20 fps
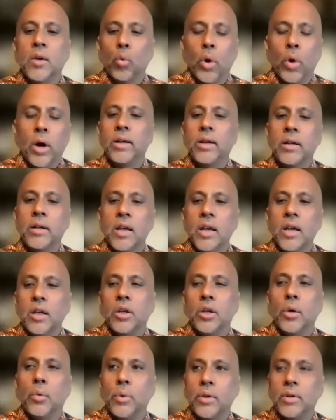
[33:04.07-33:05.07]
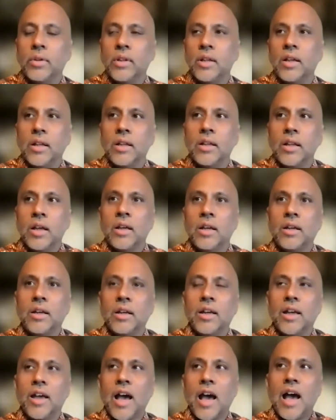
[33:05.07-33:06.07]
one. You know, uh,
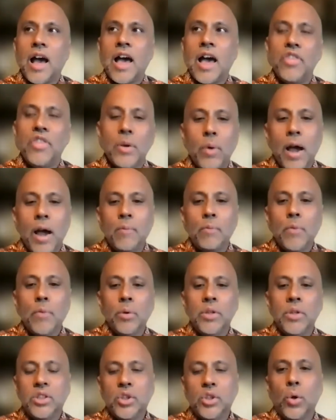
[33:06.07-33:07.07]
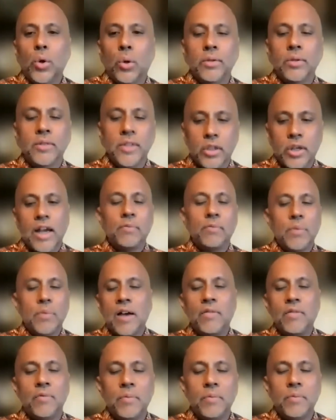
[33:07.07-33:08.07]
I think we're, I'm always told. You know, I've
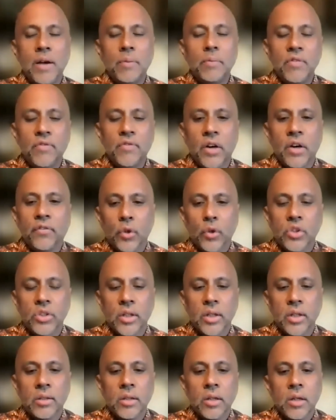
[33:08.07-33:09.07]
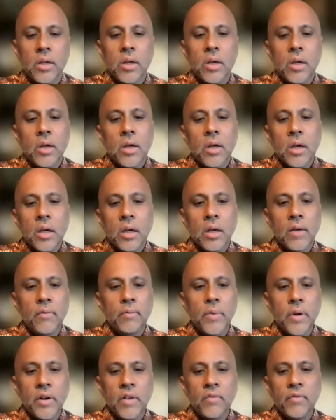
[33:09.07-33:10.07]
I've I've been very fortunate, and I've
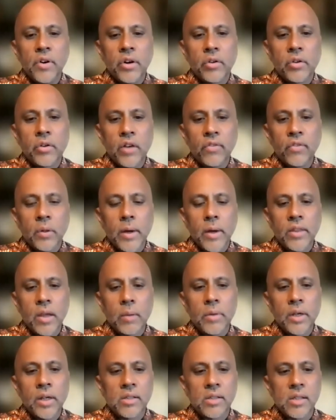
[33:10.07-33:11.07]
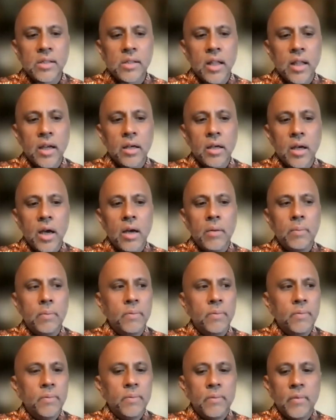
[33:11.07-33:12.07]
been, I'm very grateful about that, because it's like I've
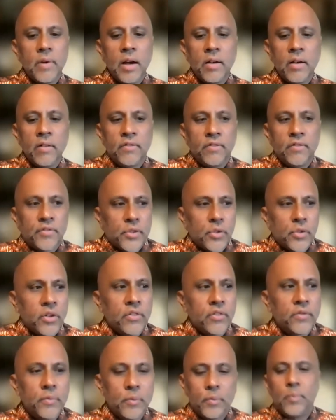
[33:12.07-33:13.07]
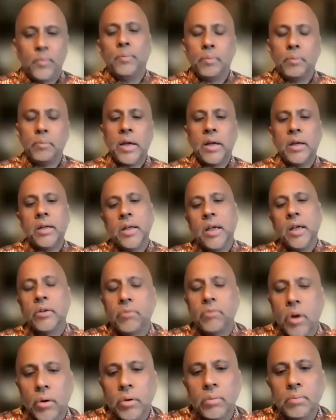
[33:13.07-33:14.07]
I've sort of made an
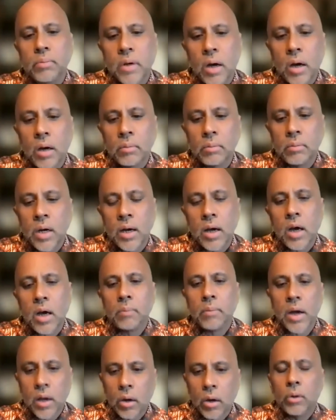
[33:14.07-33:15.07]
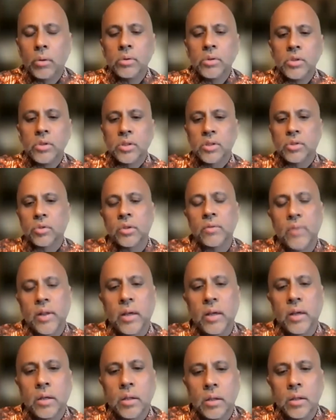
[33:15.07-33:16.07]
inroad on my on my own to sort of
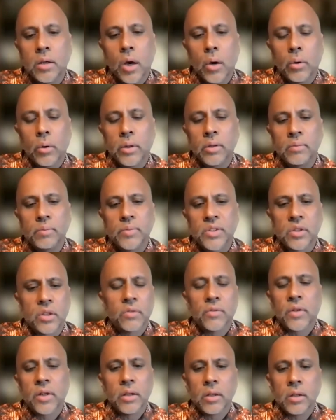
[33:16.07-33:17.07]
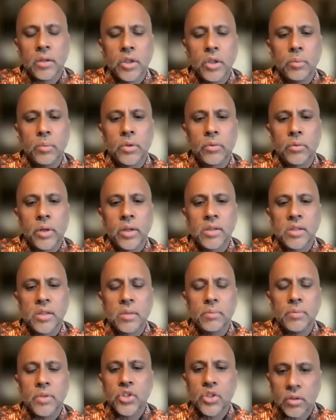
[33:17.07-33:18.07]
like go and serve on a human rights
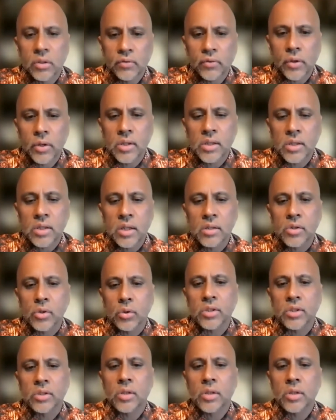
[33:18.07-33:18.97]
commission, for instance, or